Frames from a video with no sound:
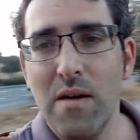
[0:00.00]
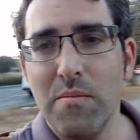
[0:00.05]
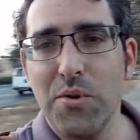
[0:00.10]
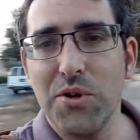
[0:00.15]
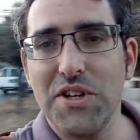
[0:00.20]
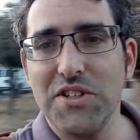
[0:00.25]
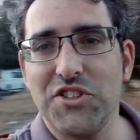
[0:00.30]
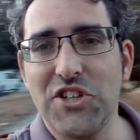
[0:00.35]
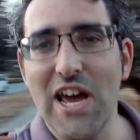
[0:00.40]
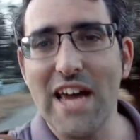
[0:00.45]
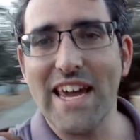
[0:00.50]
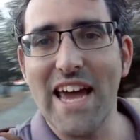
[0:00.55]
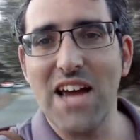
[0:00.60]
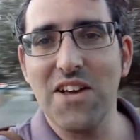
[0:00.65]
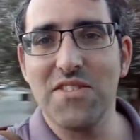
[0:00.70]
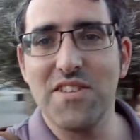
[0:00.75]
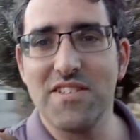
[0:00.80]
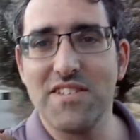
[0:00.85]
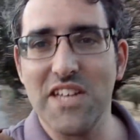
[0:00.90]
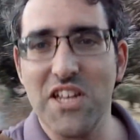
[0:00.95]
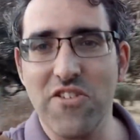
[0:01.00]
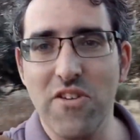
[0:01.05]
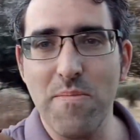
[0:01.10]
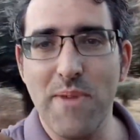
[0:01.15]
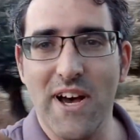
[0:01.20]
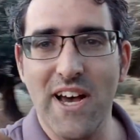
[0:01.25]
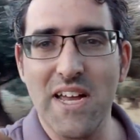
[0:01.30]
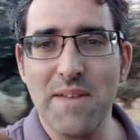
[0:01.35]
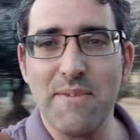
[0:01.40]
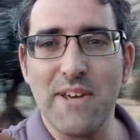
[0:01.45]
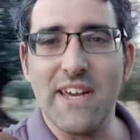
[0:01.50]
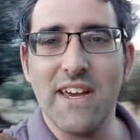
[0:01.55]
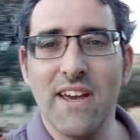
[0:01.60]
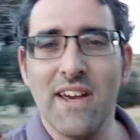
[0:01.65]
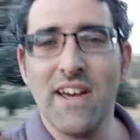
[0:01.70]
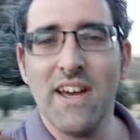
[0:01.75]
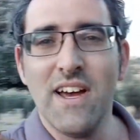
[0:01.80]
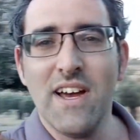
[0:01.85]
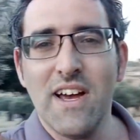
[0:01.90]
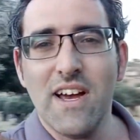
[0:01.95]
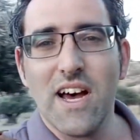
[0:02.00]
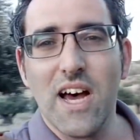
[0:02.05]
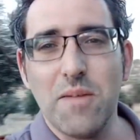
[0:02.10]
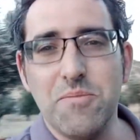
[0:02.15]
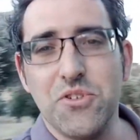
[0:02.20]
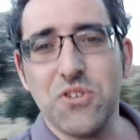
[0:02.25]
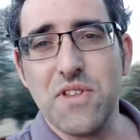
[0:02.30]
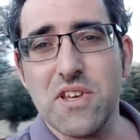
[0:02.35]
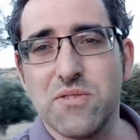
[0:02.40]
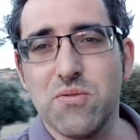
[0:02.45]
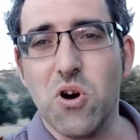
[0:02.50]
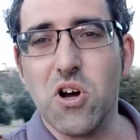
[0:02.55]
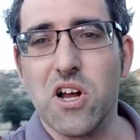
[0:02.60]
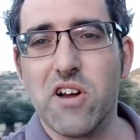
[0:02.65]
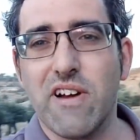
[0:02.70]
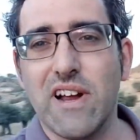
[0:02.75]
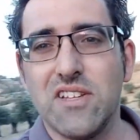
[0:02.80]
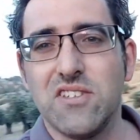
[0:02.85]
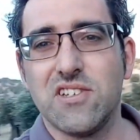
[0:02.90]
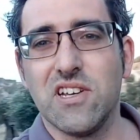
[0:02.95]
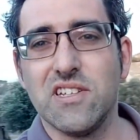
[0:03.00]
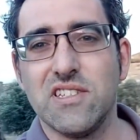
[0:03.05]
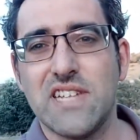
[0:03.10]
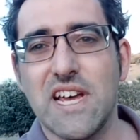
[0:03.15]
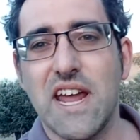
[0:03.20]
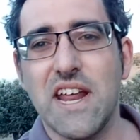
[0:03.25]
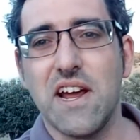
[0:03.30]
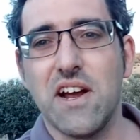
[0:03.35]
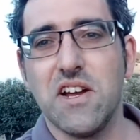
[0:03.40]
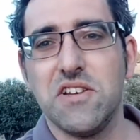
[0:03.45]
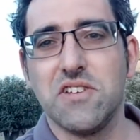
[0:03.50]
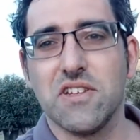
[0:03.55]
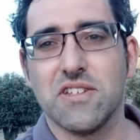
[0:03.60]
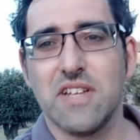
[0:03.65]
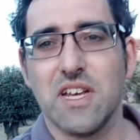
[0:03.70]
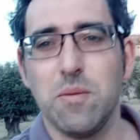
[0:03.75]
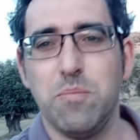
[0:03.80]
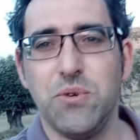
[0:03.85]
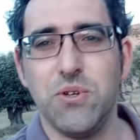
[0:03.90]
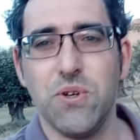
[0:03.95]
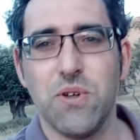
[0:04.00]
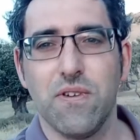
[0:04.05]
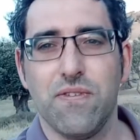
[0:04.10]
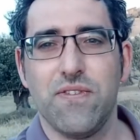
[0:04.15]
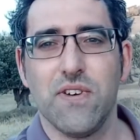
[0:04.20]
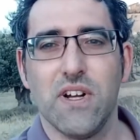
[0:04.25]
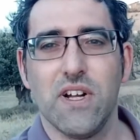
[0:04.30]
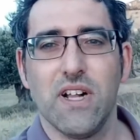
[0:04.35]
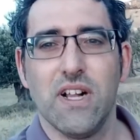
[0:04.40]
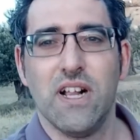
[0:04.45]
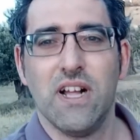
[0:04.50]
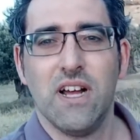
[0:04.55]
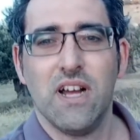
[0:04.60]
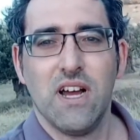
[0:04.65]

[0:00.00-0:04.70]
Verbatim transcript: But check out the scenery behind me. I'm doing this walk around sunset here, just like beautiful